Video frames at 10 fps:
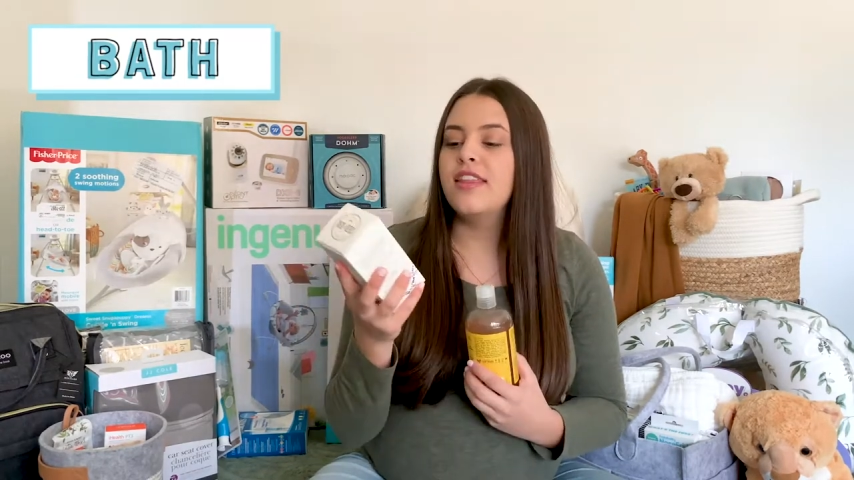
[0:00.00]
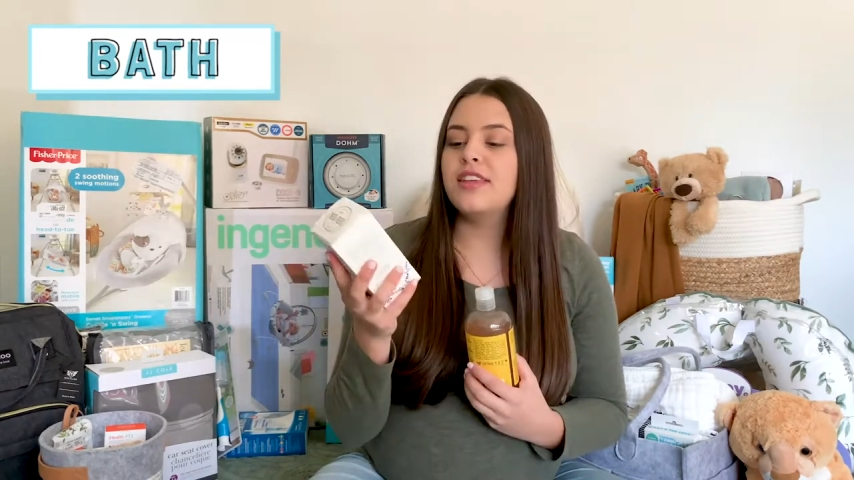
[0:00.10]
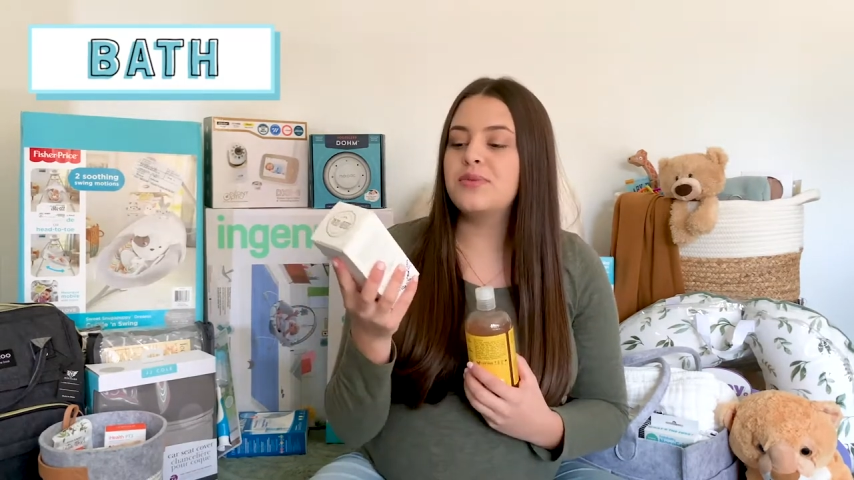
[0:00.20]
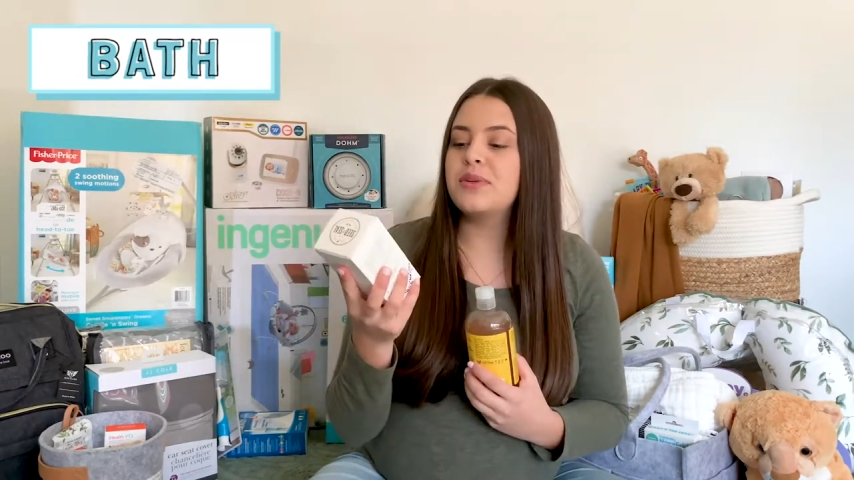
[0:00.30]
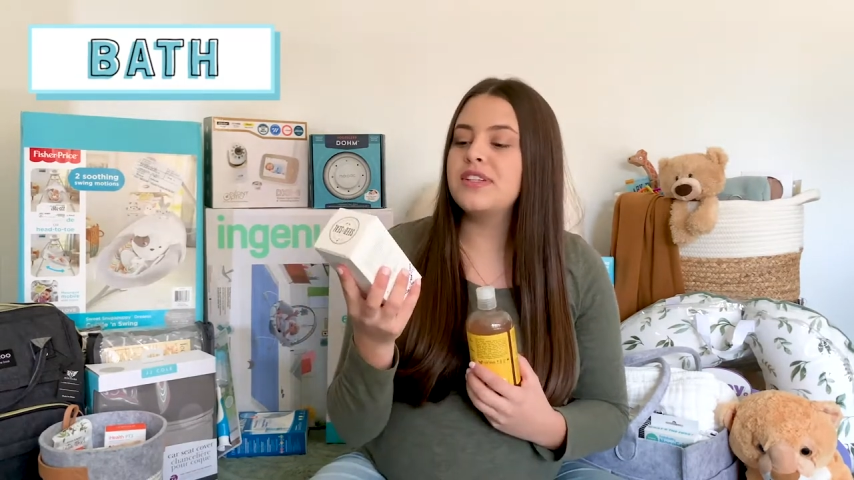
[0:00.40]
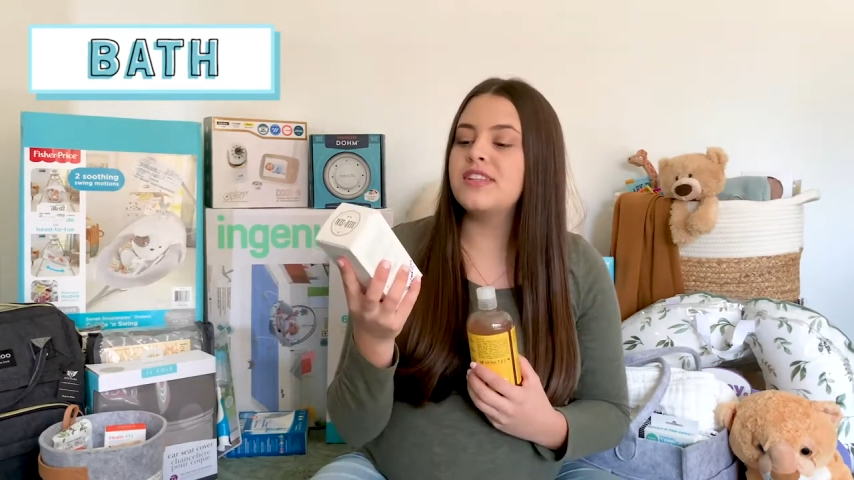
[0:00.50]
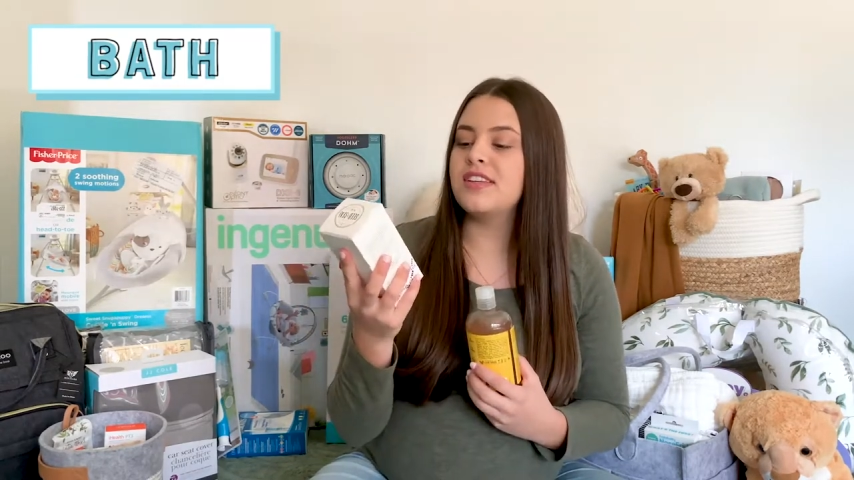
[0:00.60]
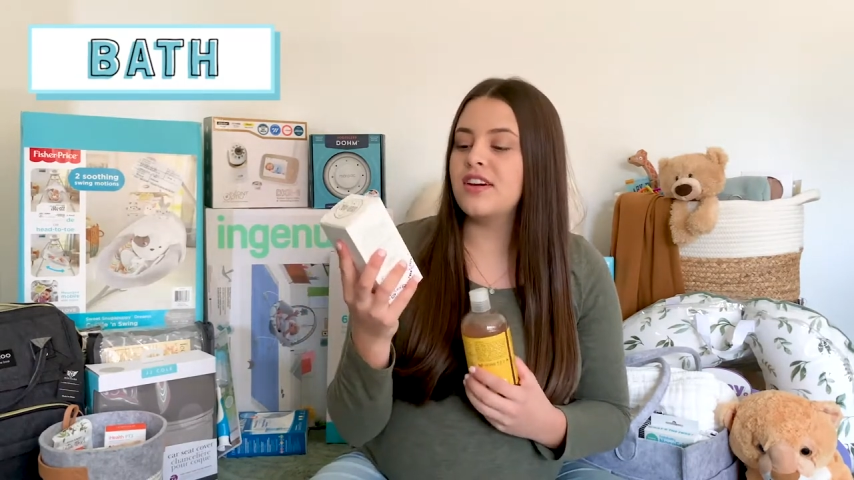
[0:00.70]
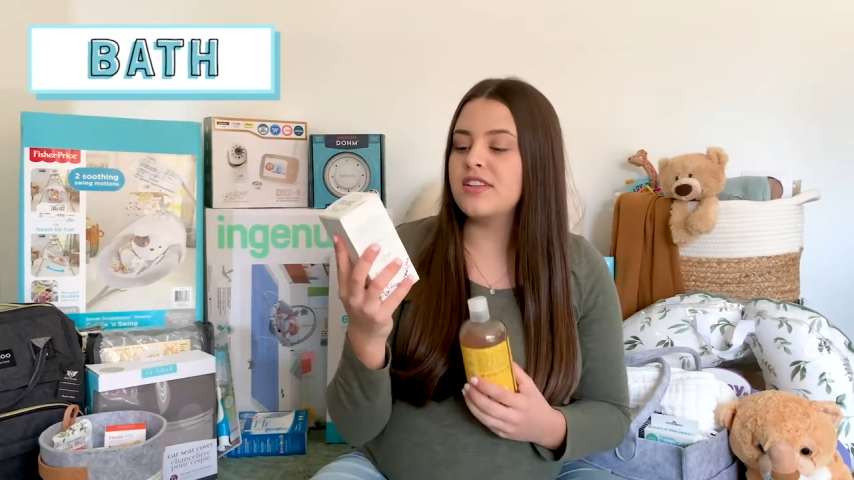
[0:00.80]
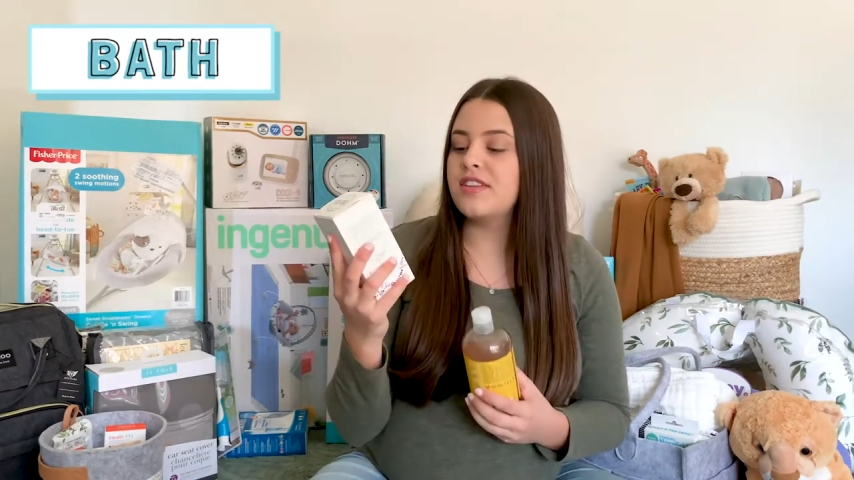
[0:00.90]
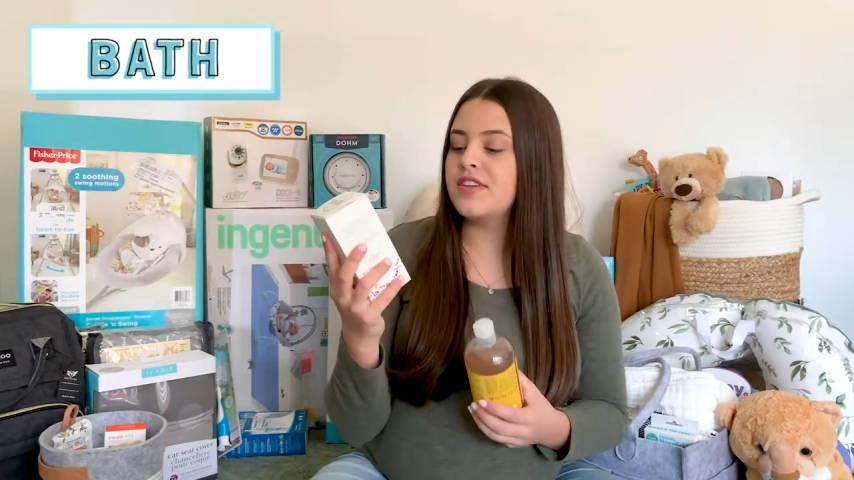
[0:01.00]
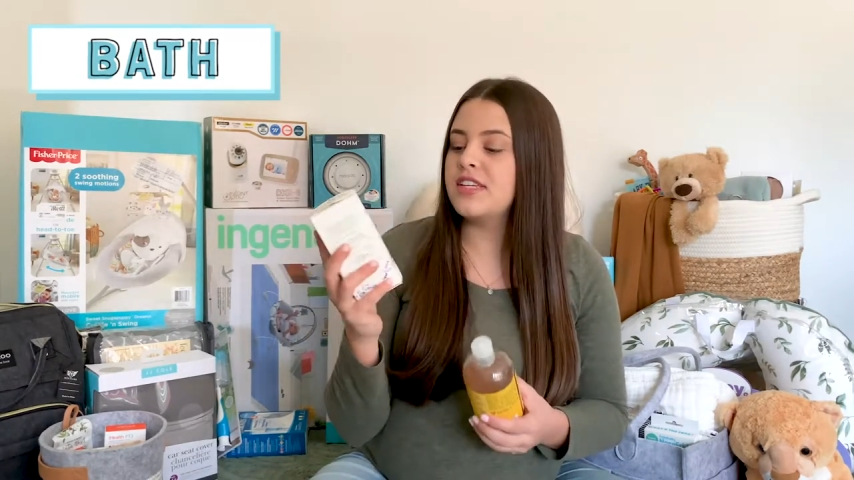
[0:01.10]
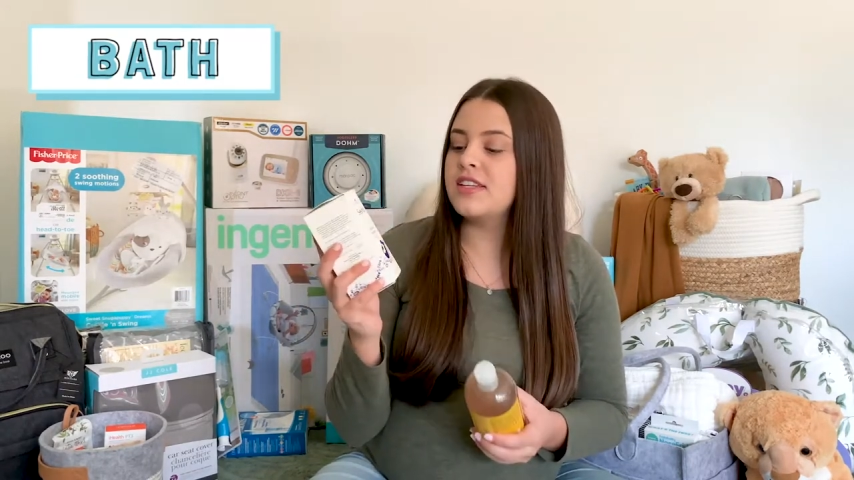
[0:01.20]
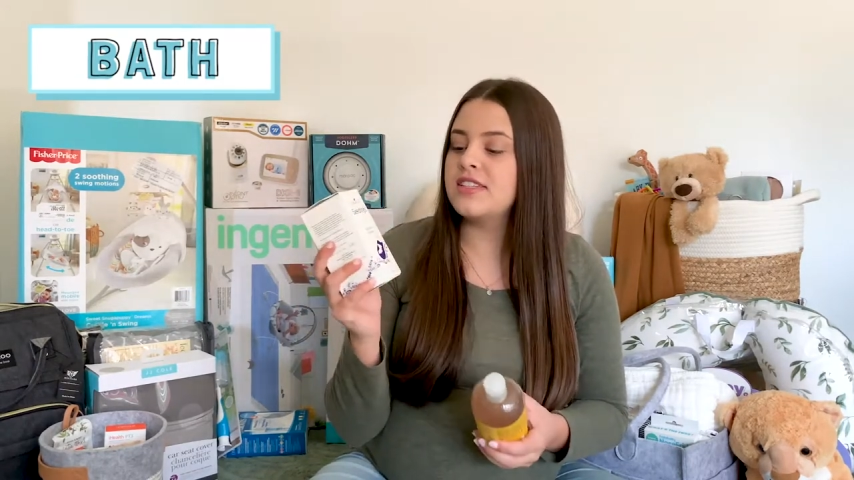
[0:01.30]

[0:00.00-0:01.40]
This one is the Young Living